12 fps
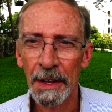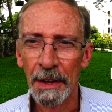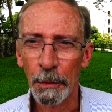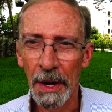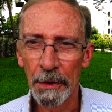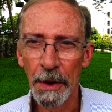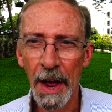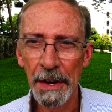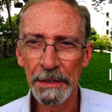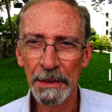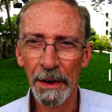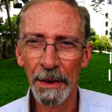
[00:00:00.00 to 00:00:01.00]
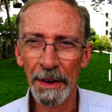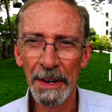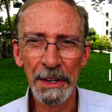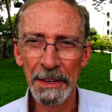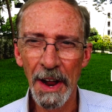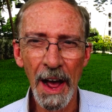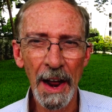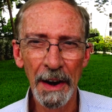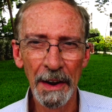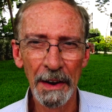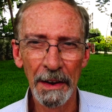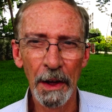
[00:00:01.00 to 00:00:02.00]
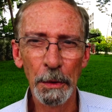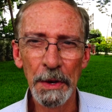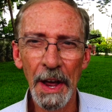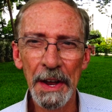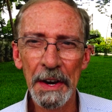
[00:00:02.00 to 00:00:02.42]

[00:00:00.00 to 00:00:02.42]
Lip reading: Recreational is not okay